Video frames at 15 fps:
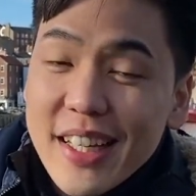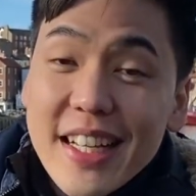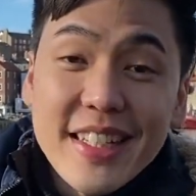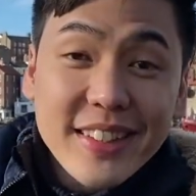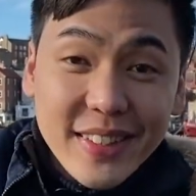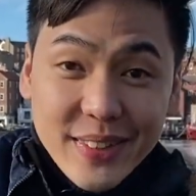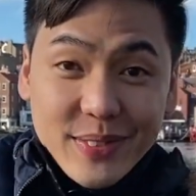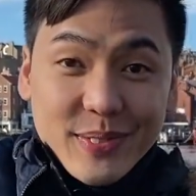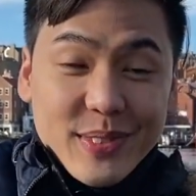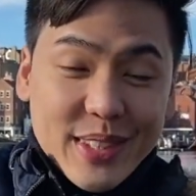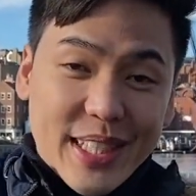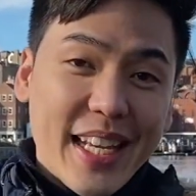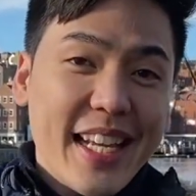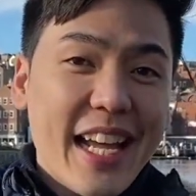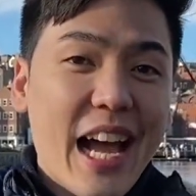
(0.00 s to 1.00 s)
So
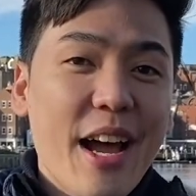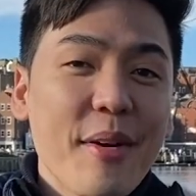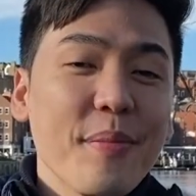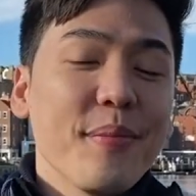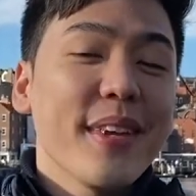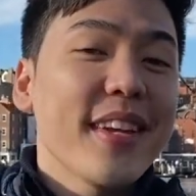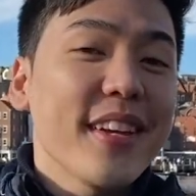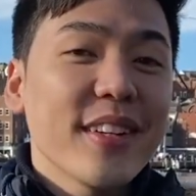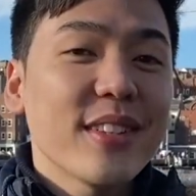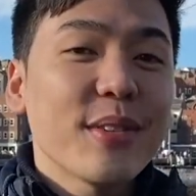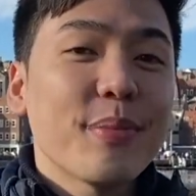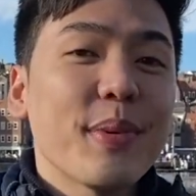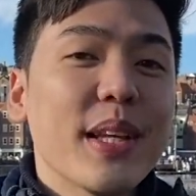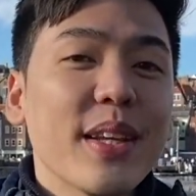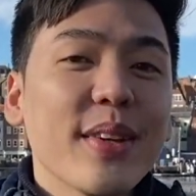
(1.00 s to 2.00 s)
today I'm here to
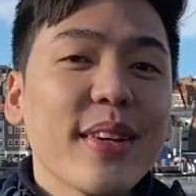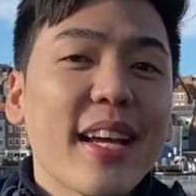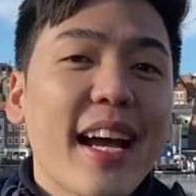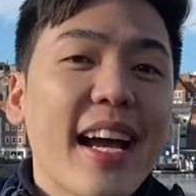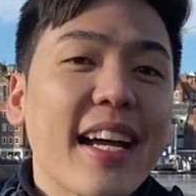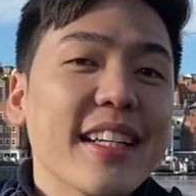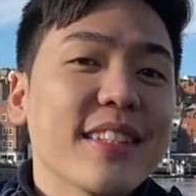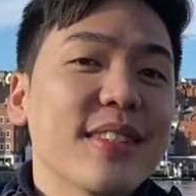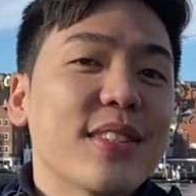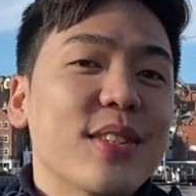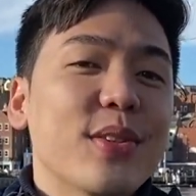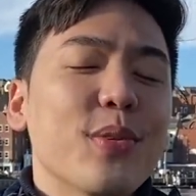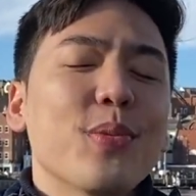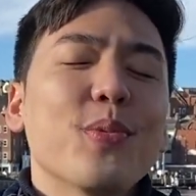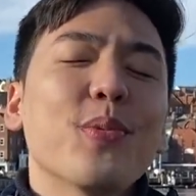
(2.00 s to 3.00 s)
bring you guys
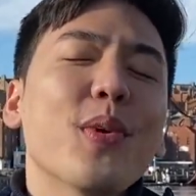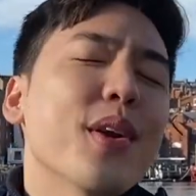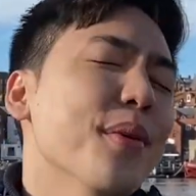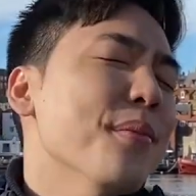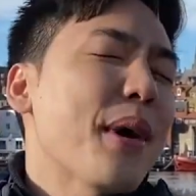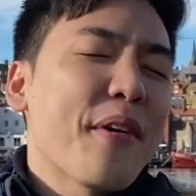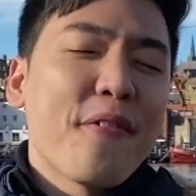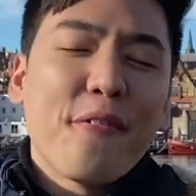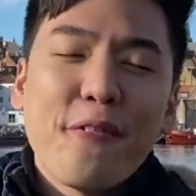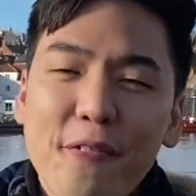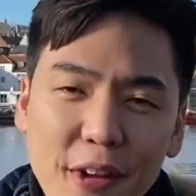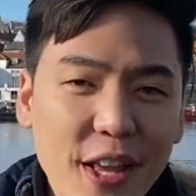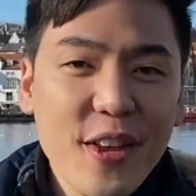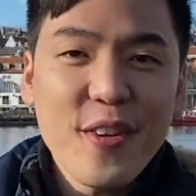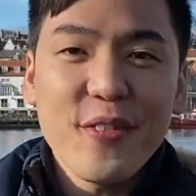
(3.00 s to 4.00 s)
to one of my
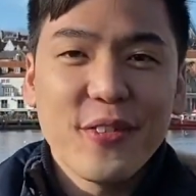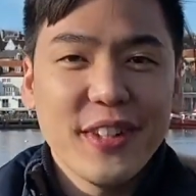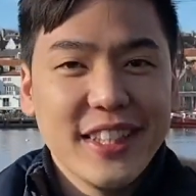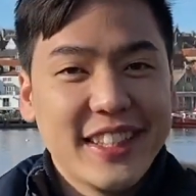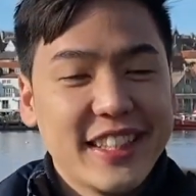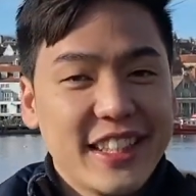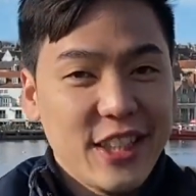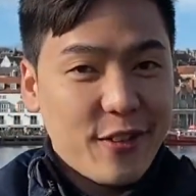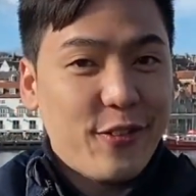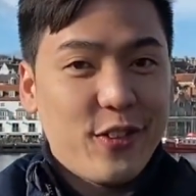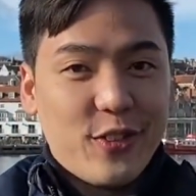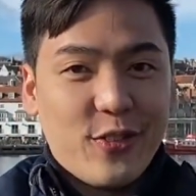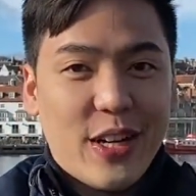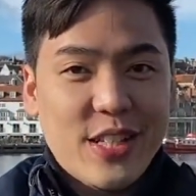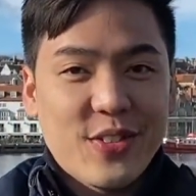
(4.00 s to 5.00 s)
favorite seafood
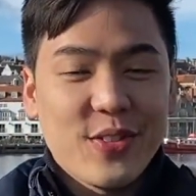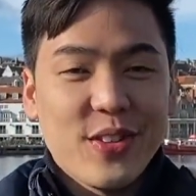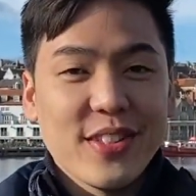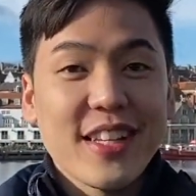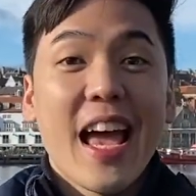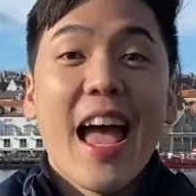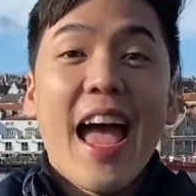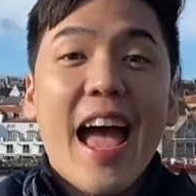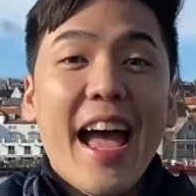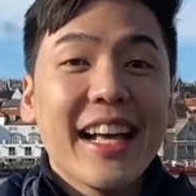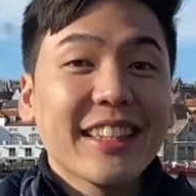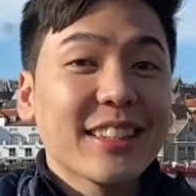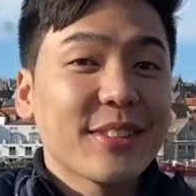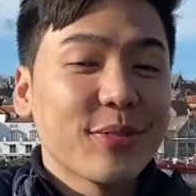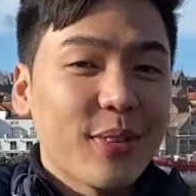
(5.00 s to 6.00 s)
restaurants
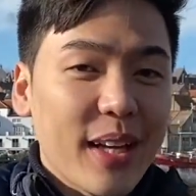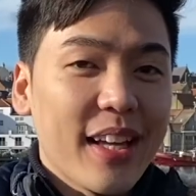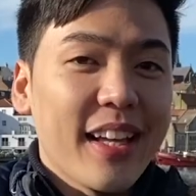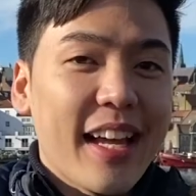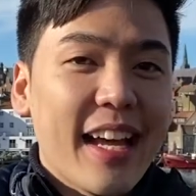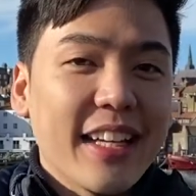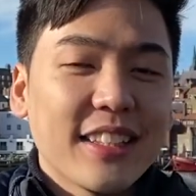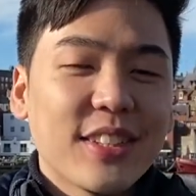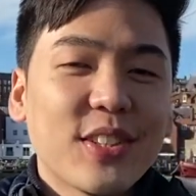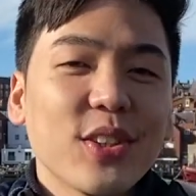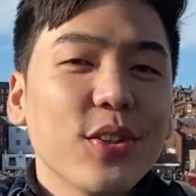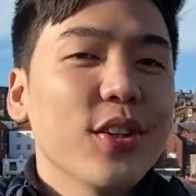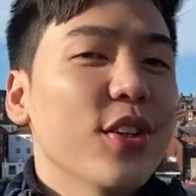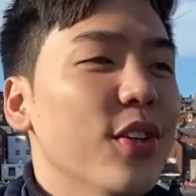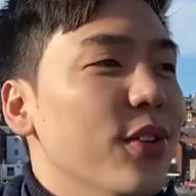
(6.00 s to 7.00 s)
as well as
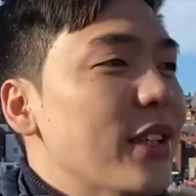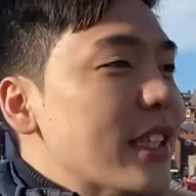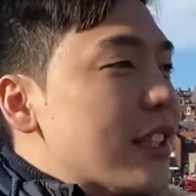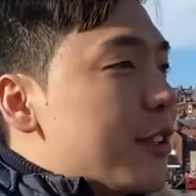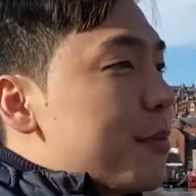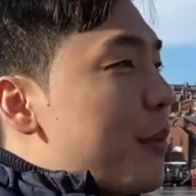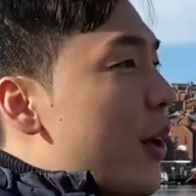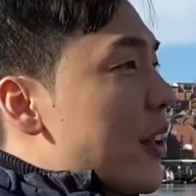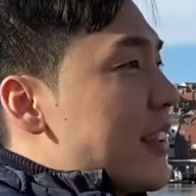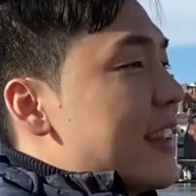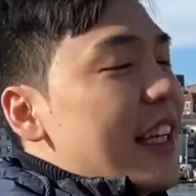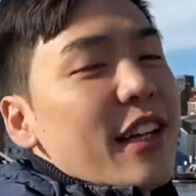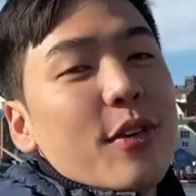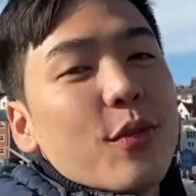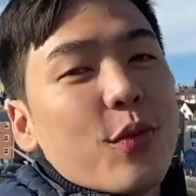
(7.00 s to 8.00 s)
showing you the spots
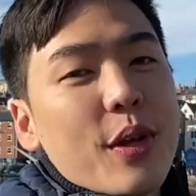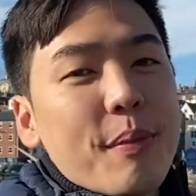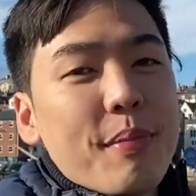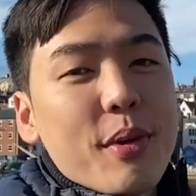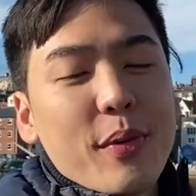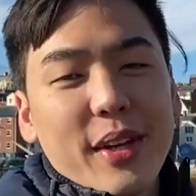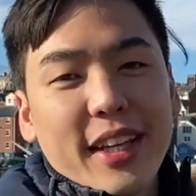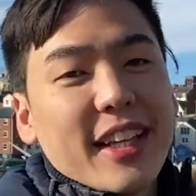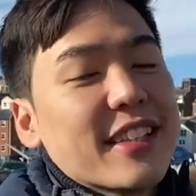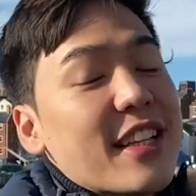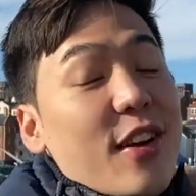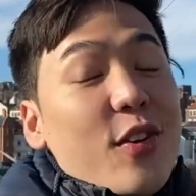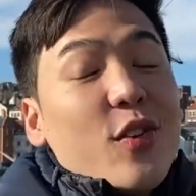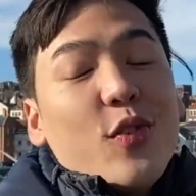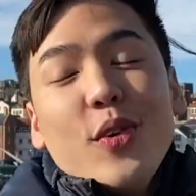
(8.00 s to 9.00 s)
in Whitby where you can take
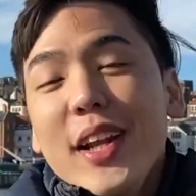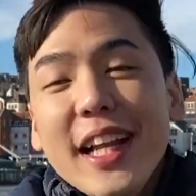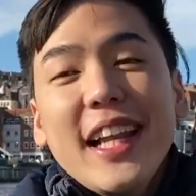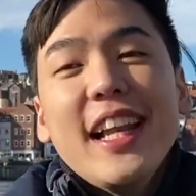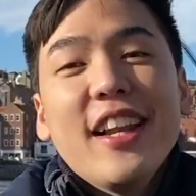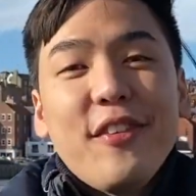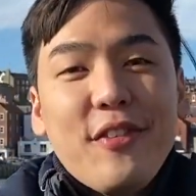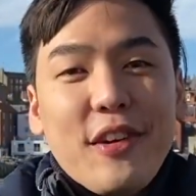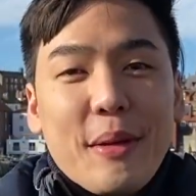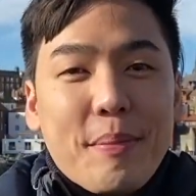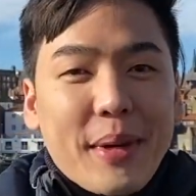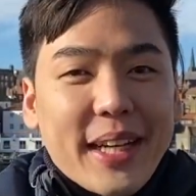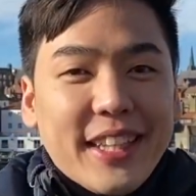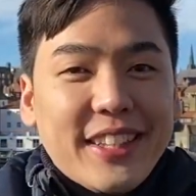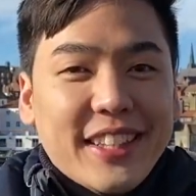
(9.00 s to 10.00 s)
really lovely
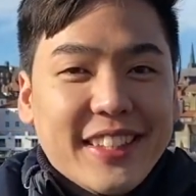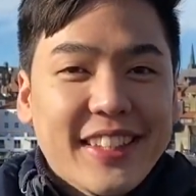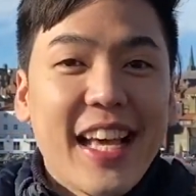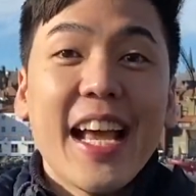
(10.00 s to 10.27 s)
pictures.